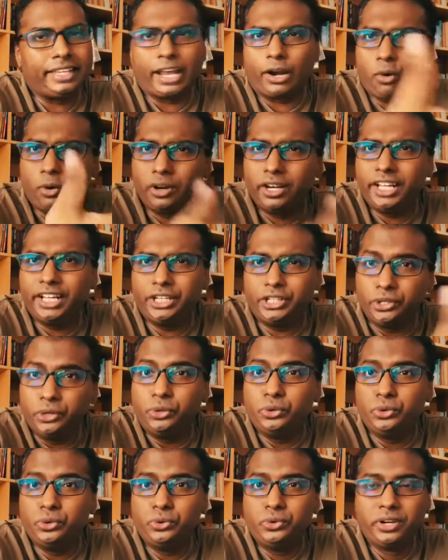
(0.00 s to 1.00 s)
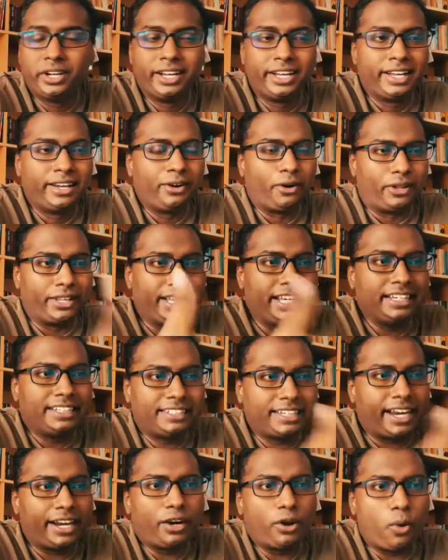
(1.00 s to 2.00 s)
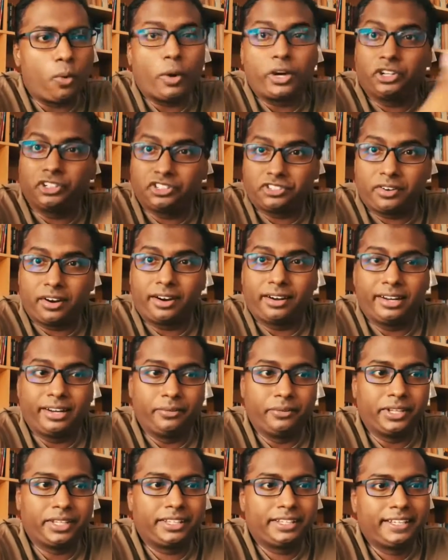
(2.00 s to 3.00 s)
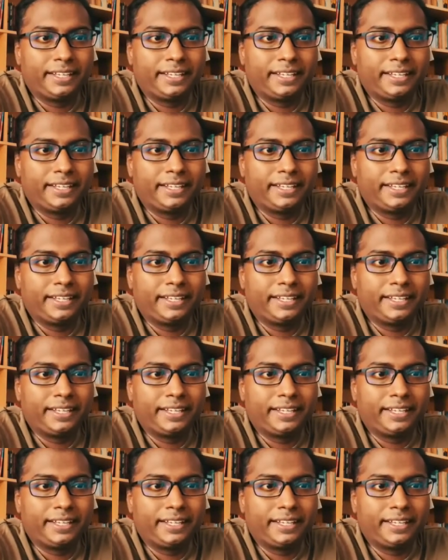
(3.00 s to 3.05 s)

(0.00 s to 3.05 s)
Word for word: only you on the inside know what you're struggling with.